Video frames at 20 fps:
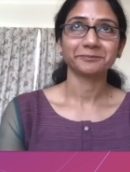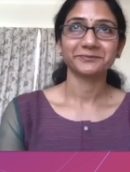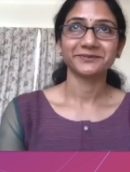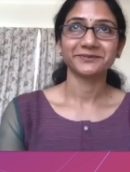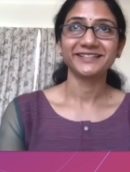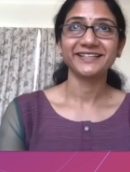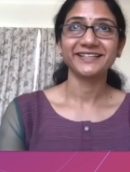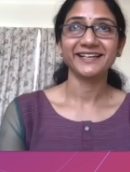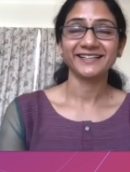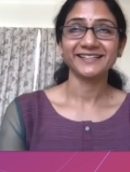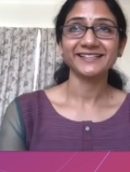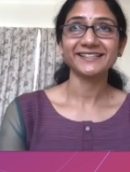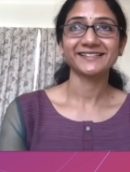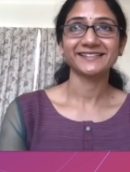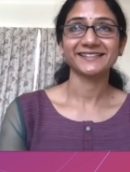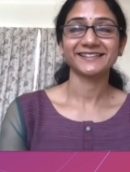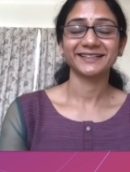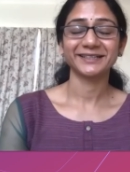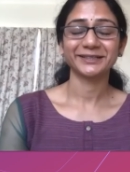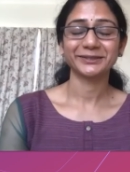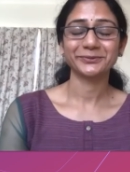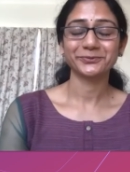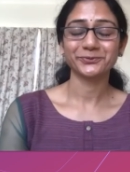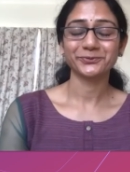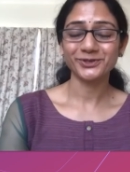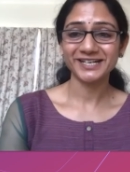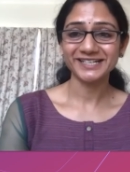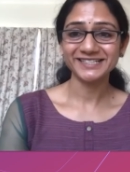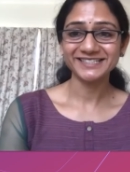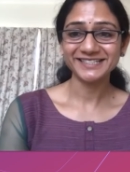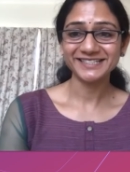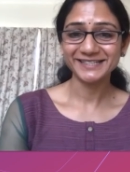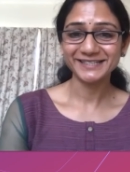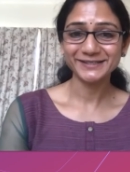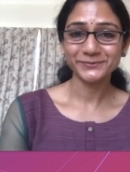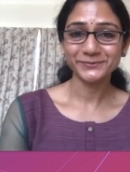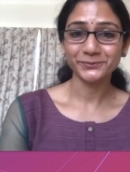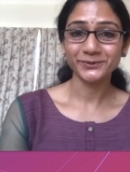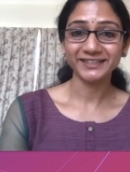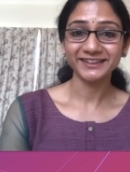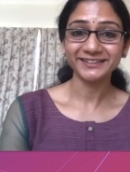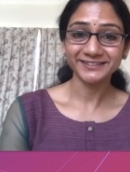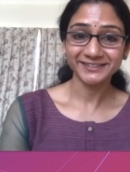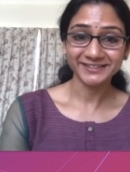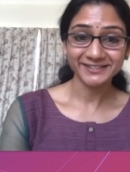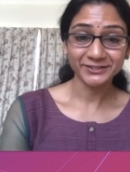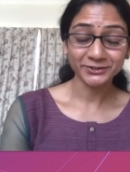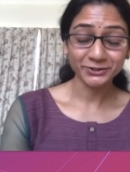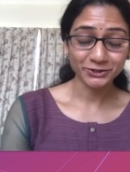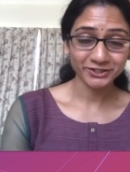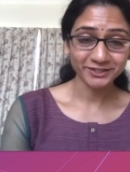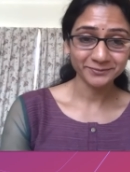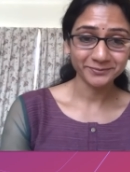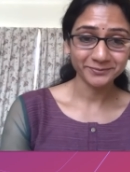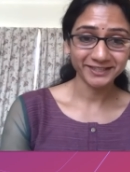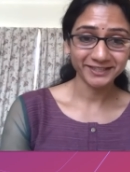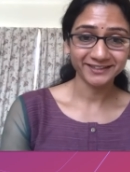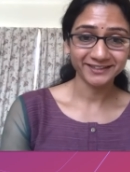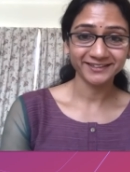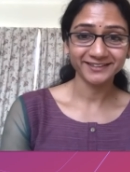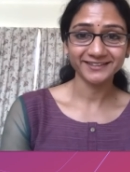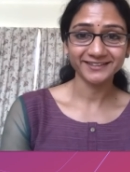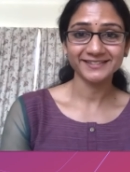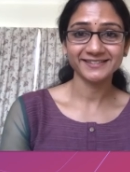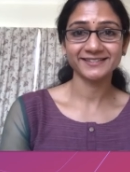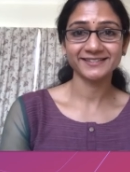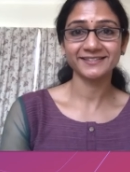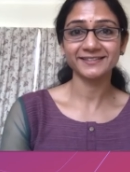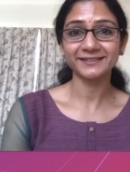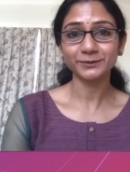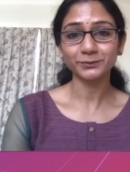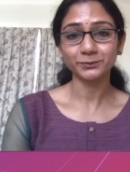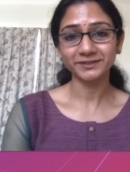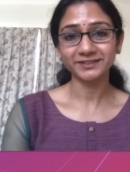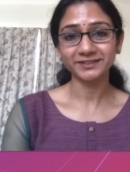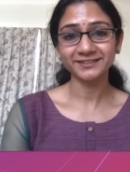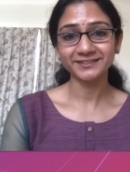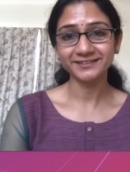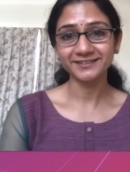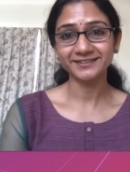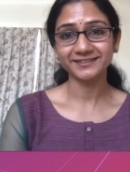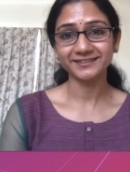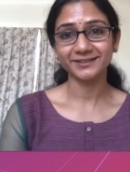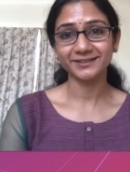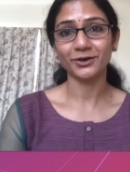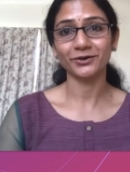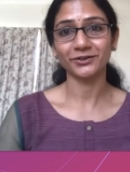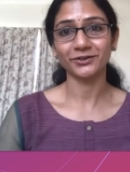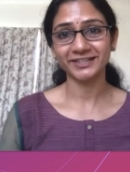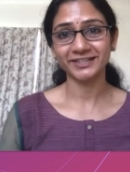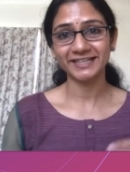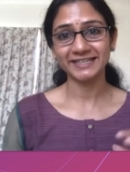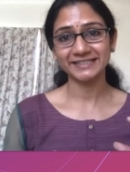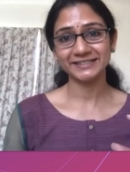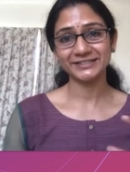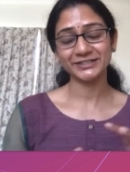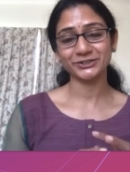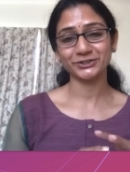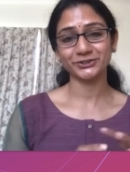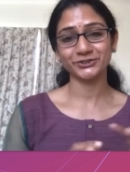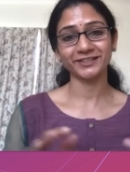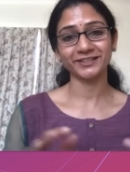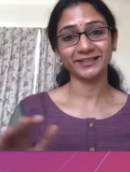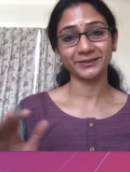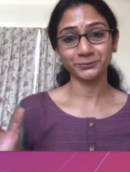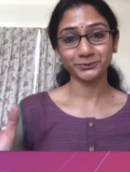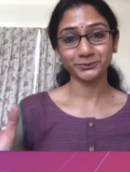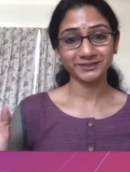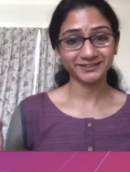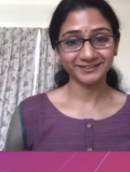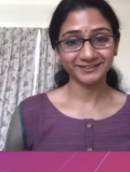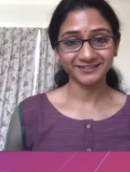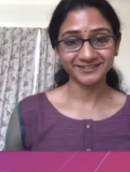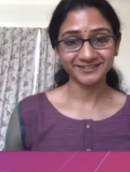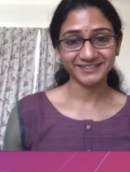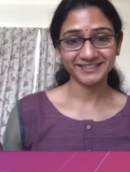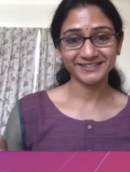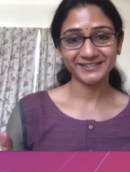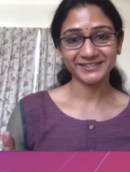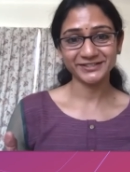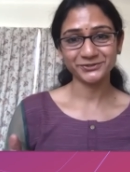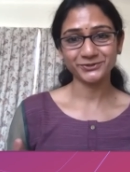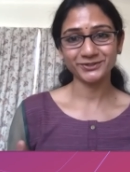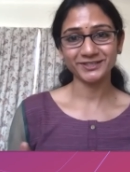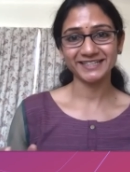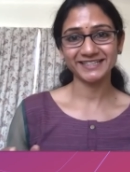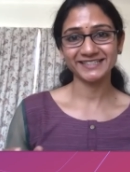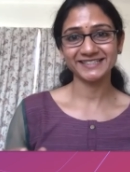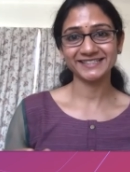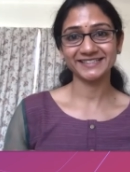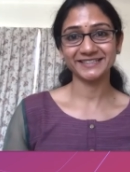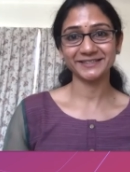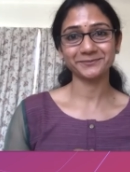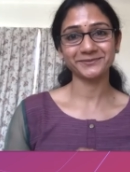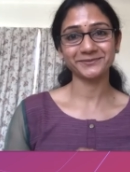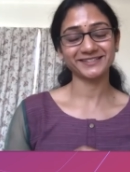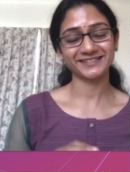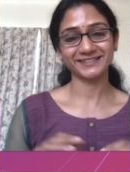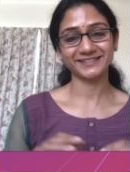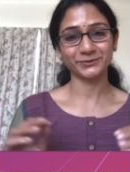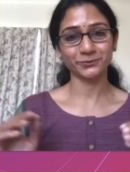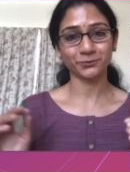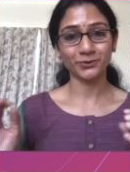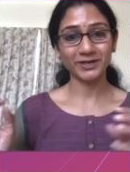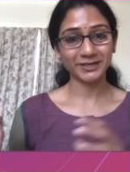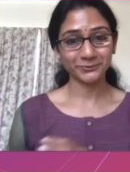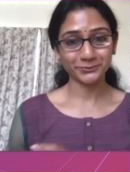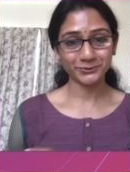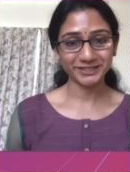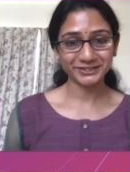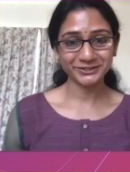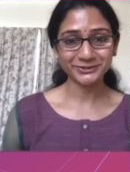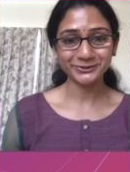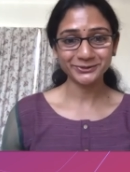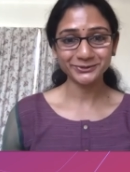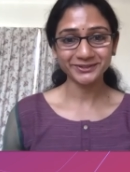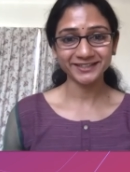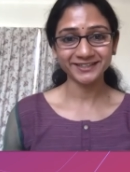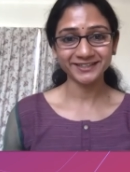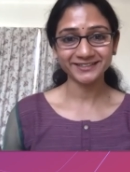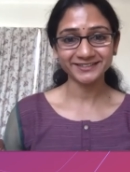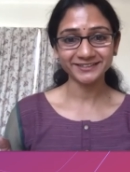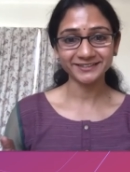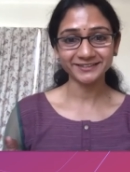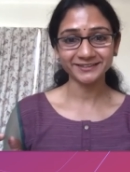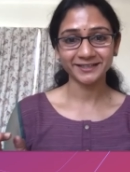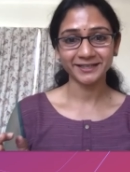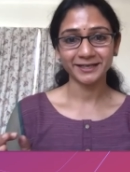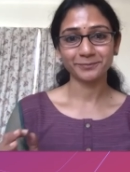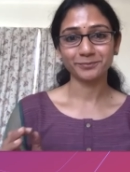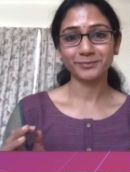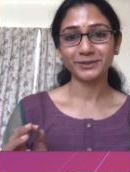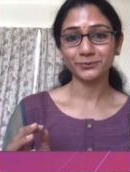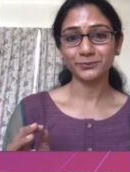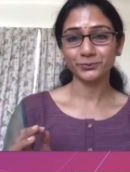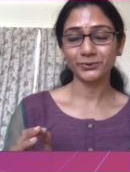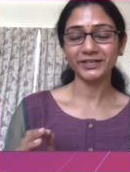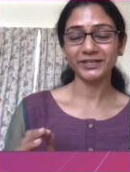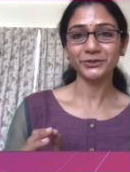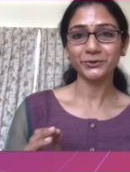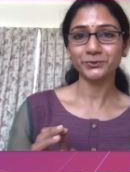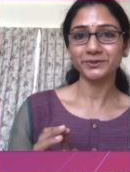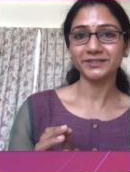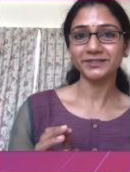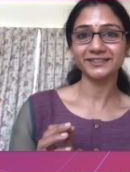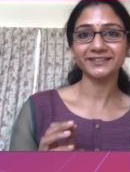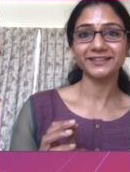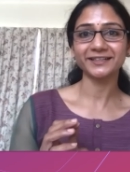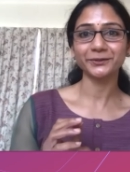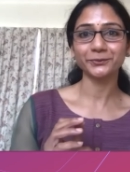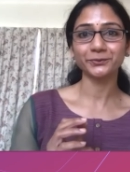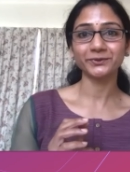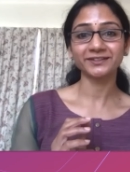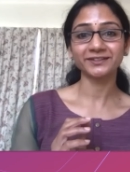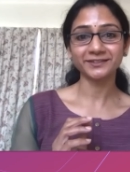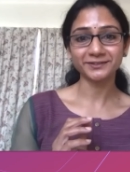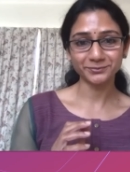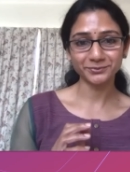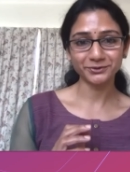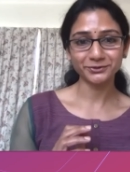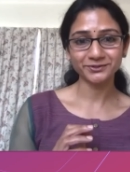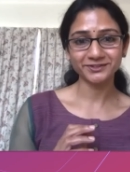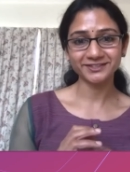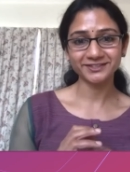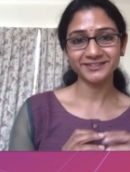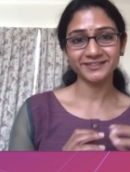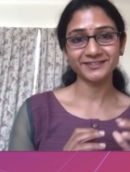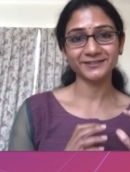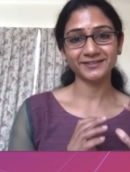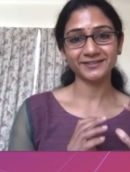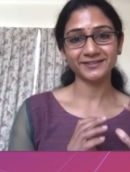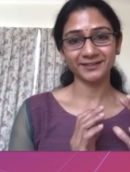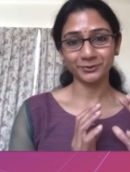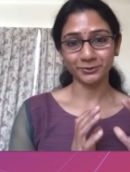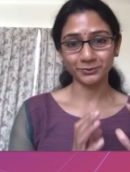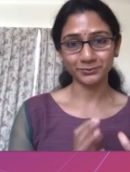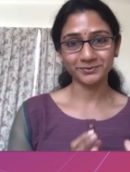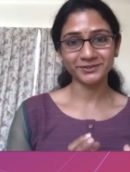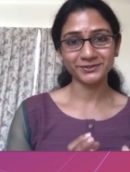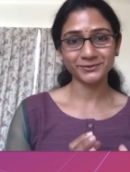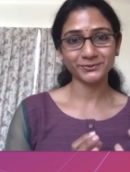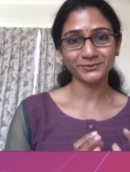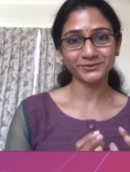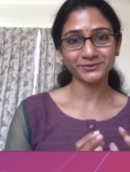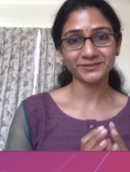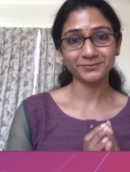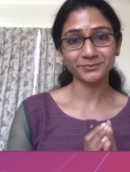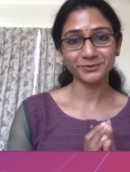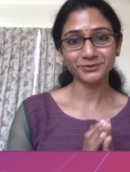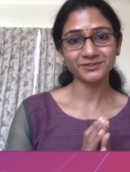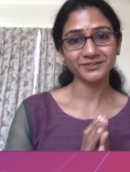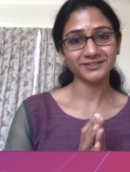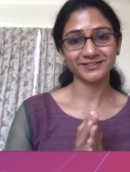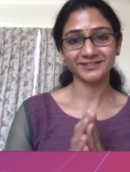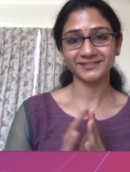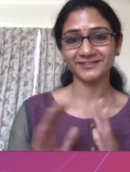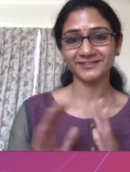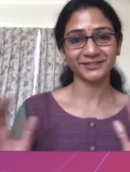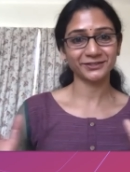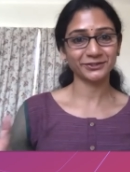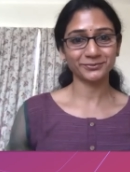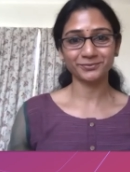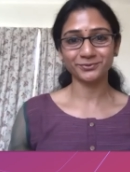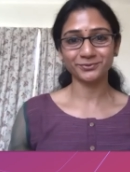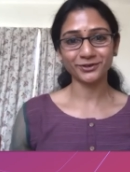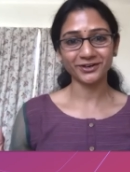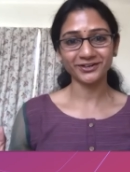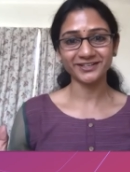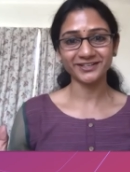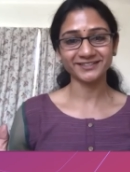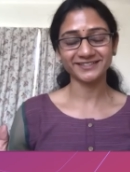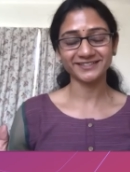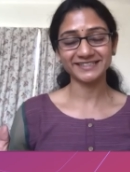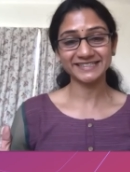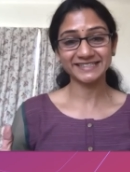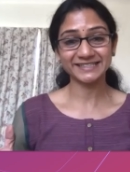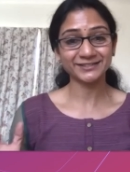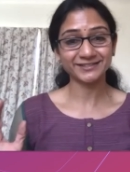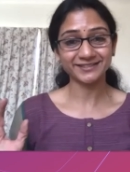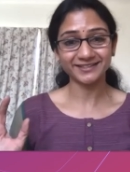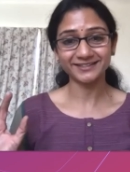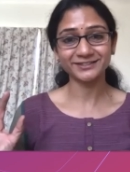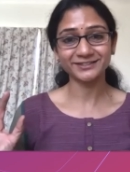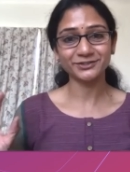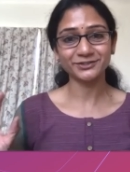Yes, one is when the decision making is still within the organization and within the decentralized teams, it's one way to look at it. But when you're working with communities and open source communities and your product is a